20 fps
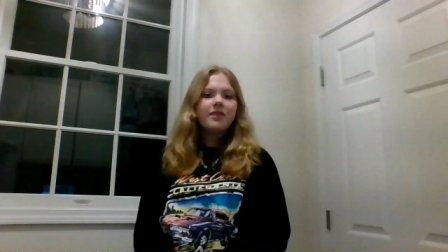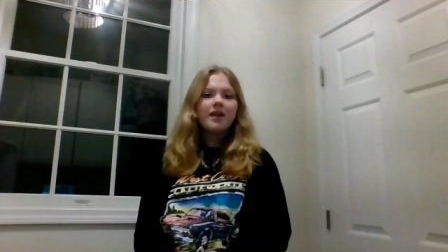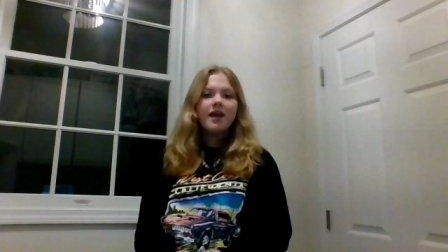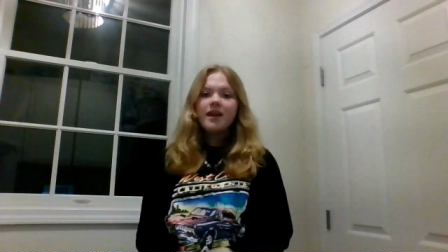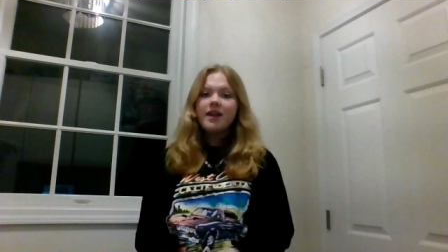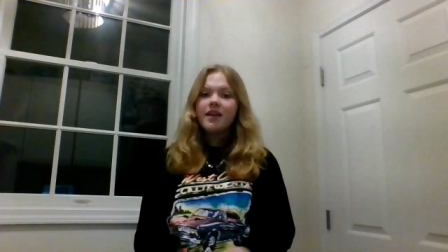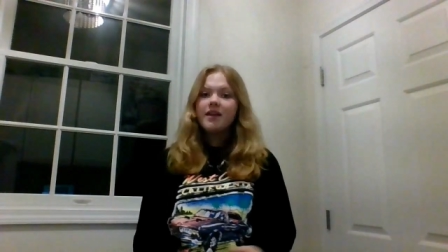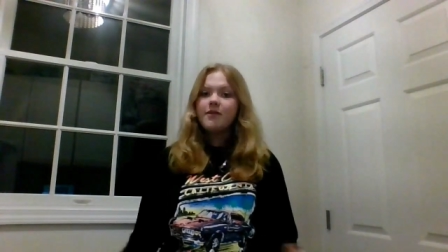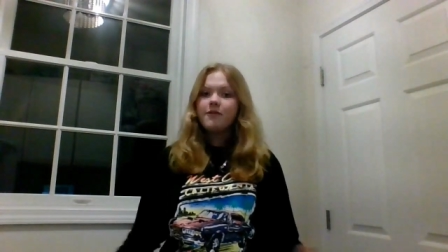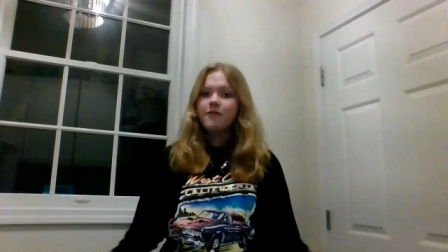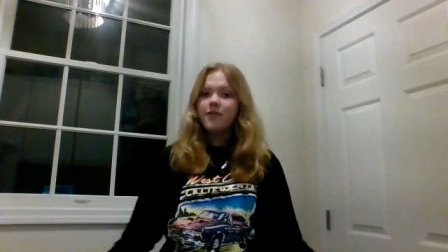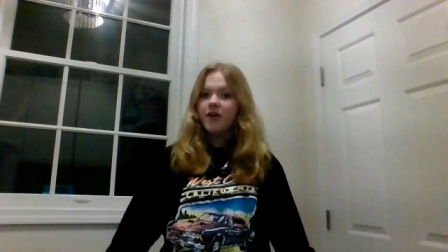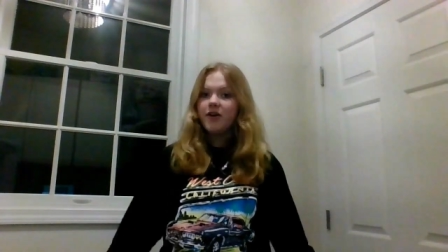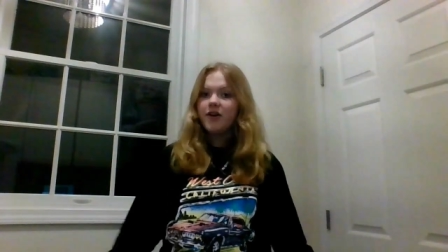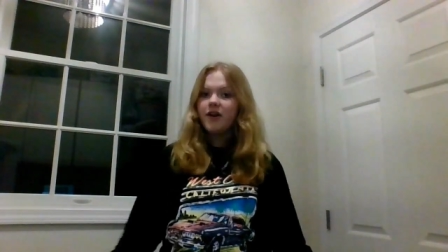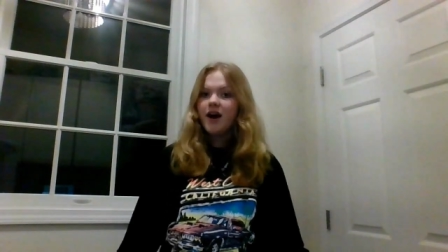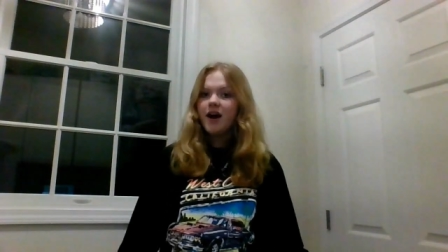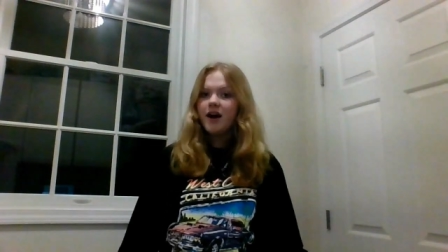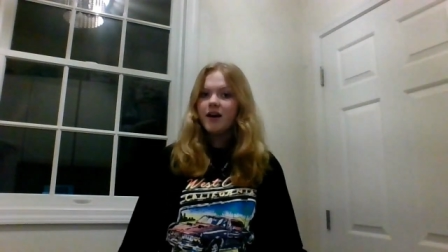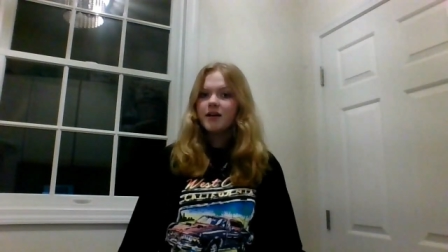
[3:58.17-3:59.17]
it gets very
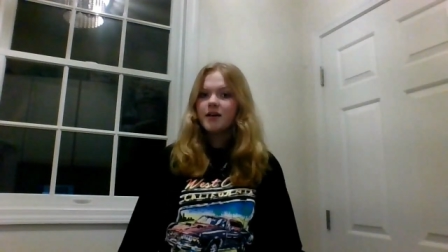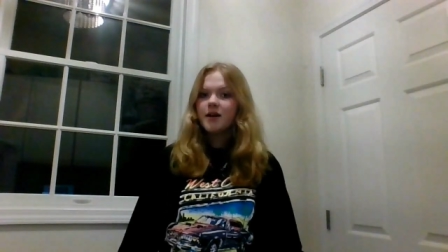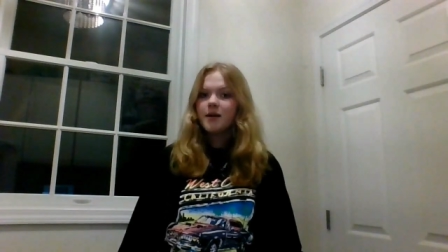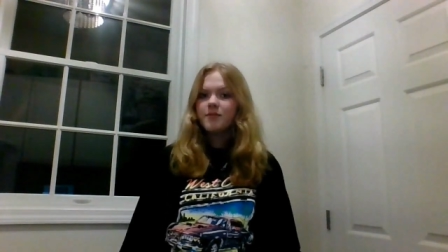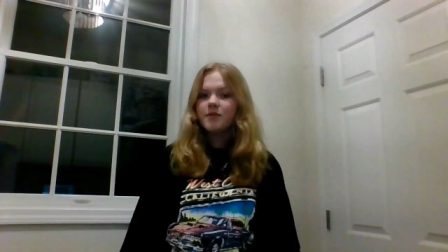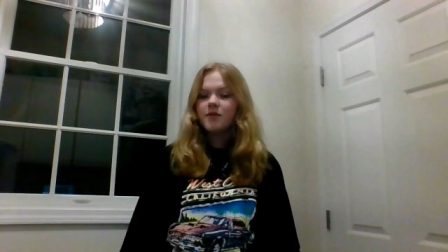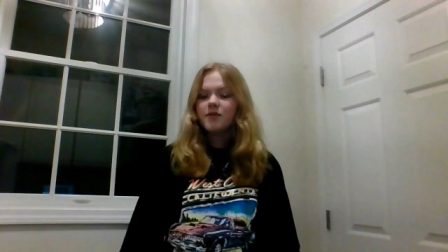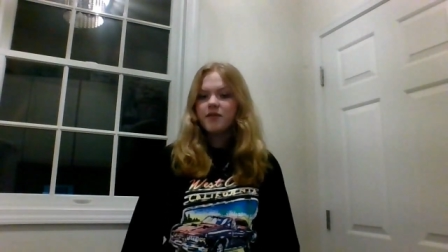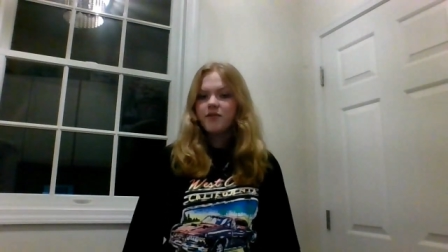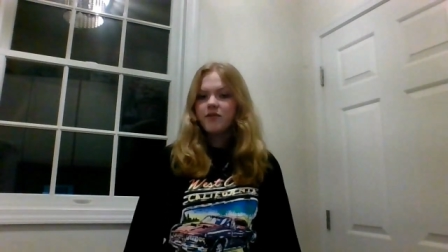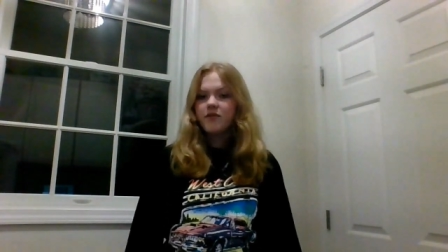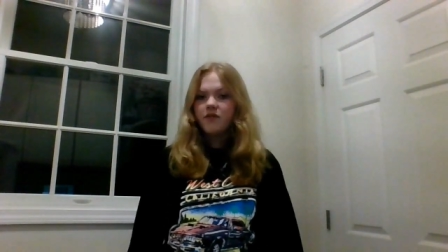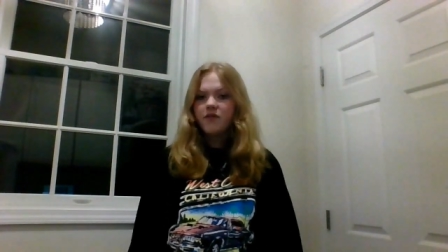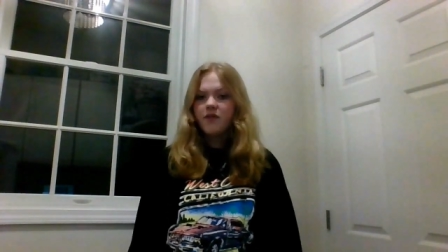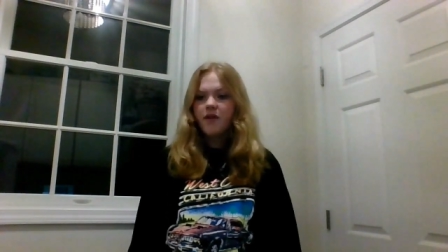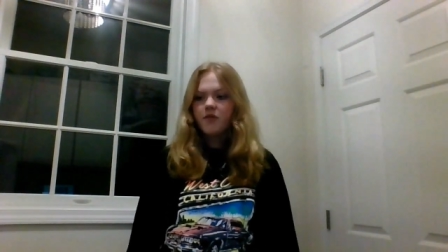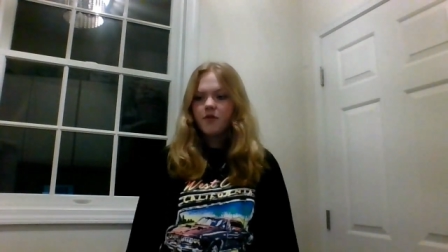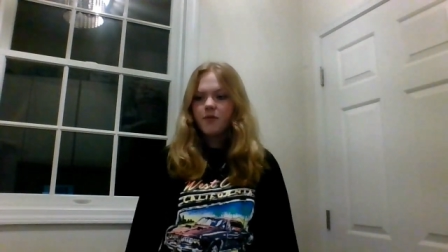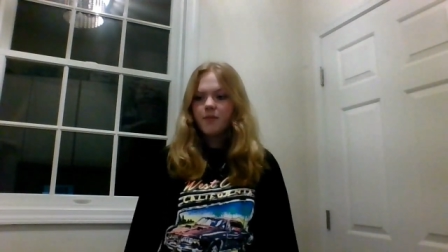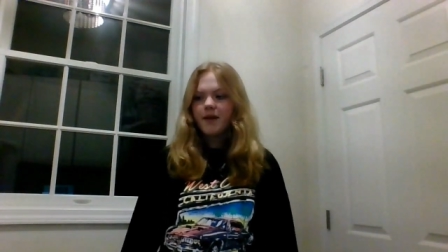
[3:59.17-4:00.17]
hot at Guptill's if you've
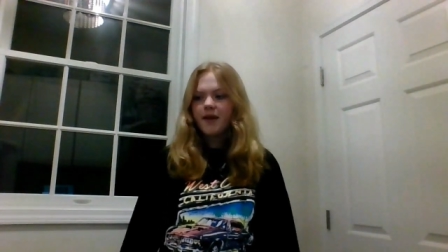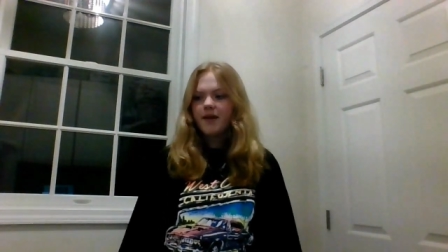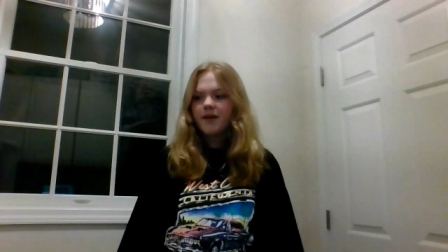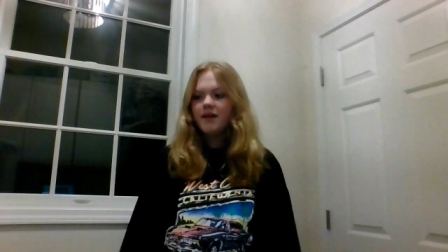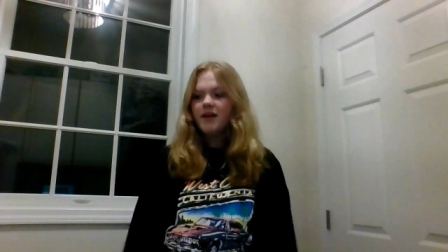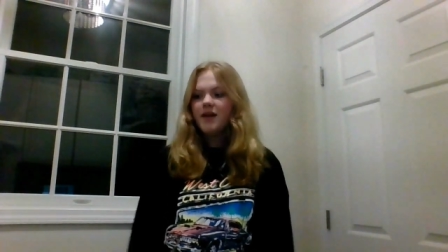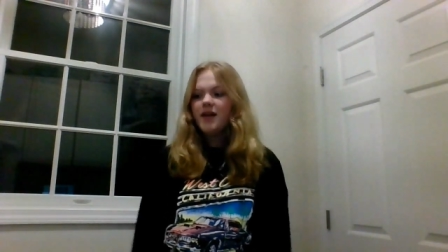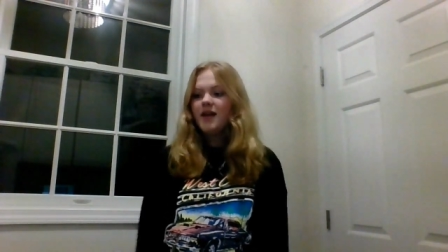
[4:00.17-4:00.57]
never been